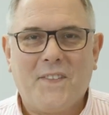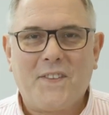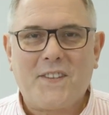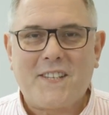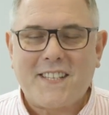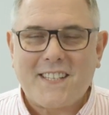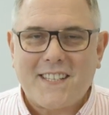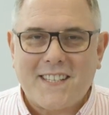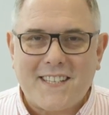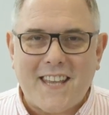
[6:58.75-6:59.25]

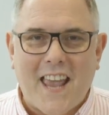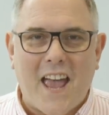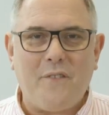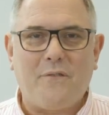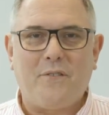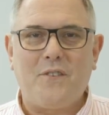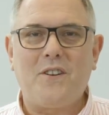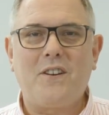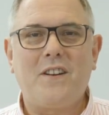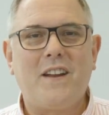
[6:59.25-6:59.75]

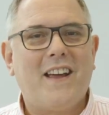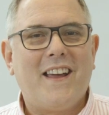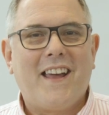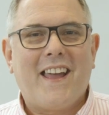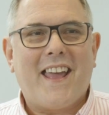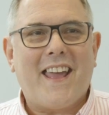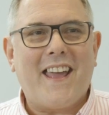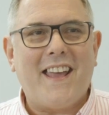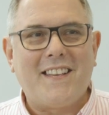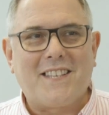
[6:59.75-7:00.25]
7
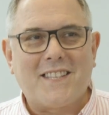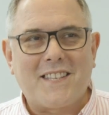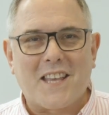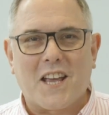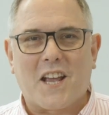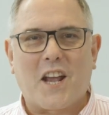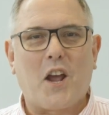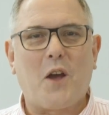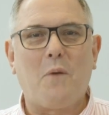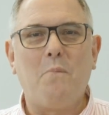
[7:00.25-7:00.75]
is
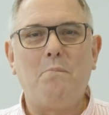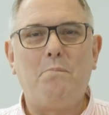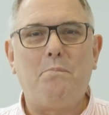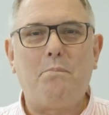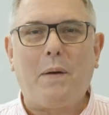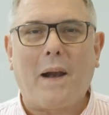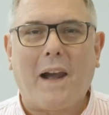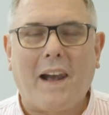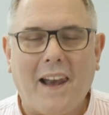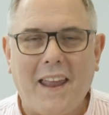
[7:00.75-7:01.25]
the
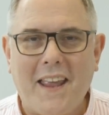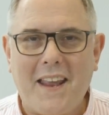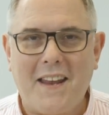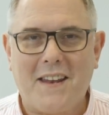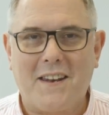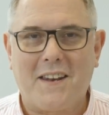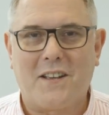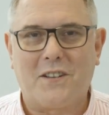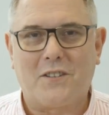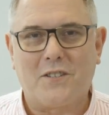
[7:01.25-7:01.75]

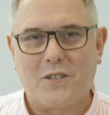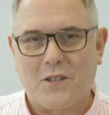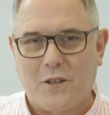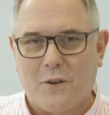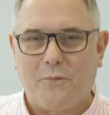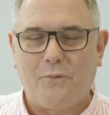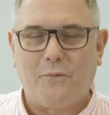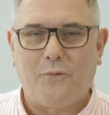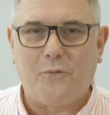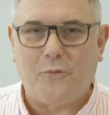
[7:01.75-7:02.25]
completeness,
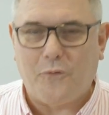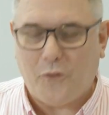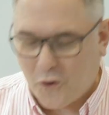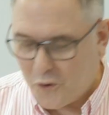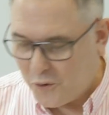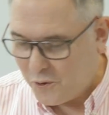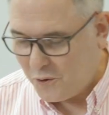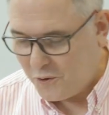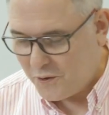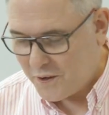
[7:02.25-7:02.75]
the
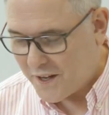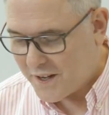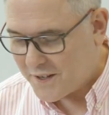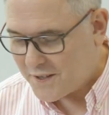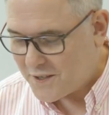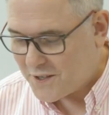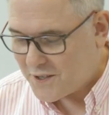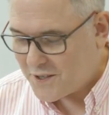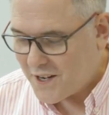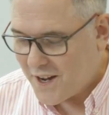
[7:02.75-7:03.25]

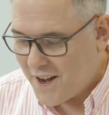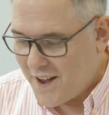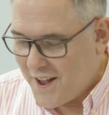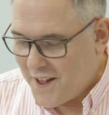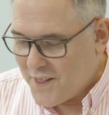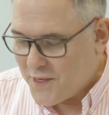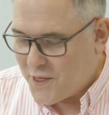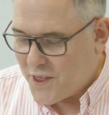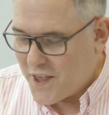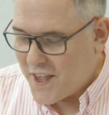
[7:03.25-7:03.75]
fullness,
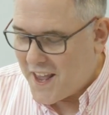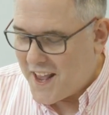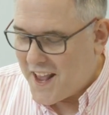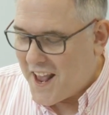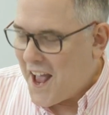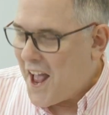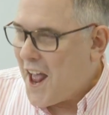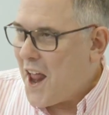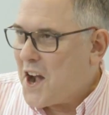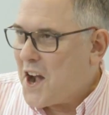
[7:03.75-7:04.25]
the